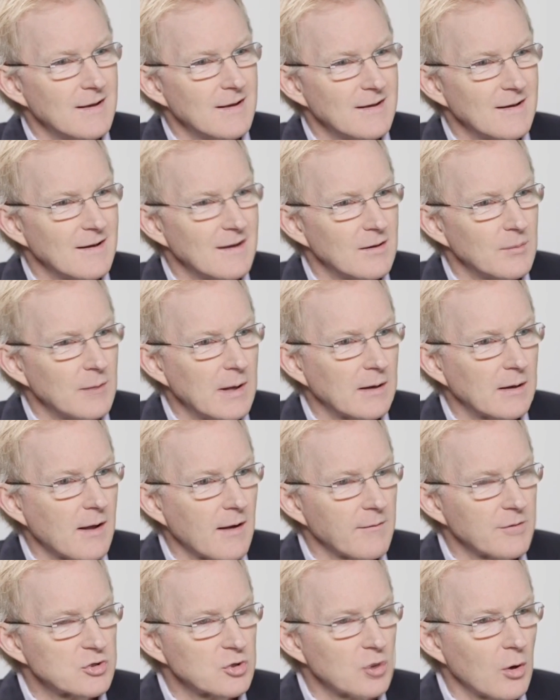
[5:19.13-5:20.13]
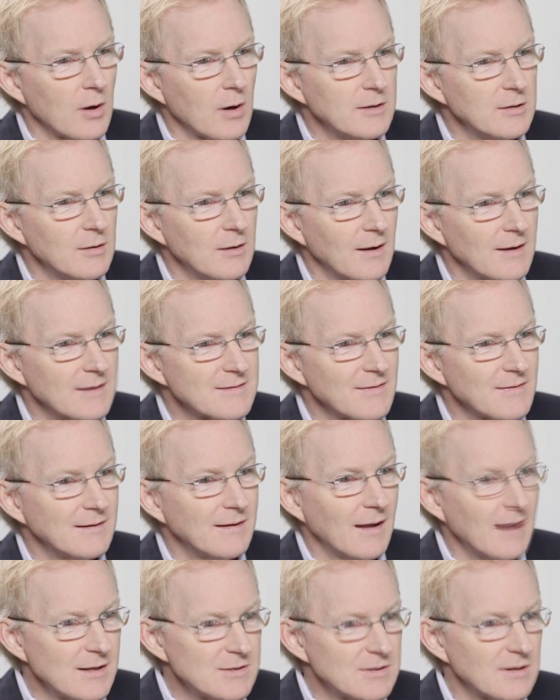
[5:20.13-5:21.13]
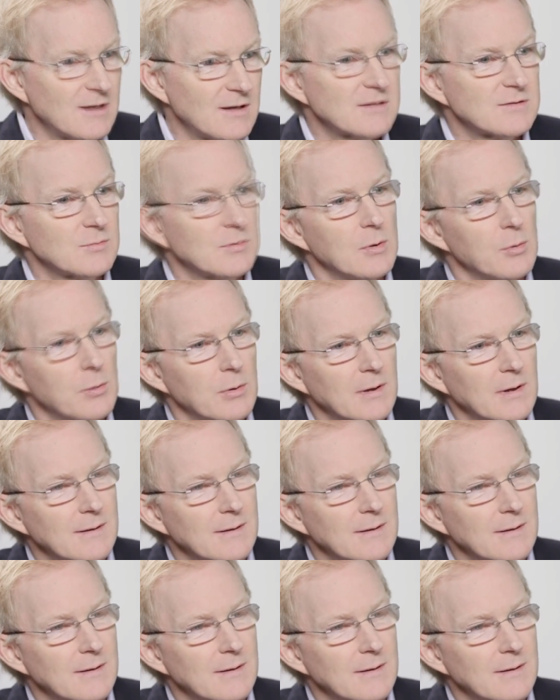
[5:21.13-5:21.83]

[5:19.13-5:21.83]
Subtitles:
We had a cover story on you guys in the Digest. We were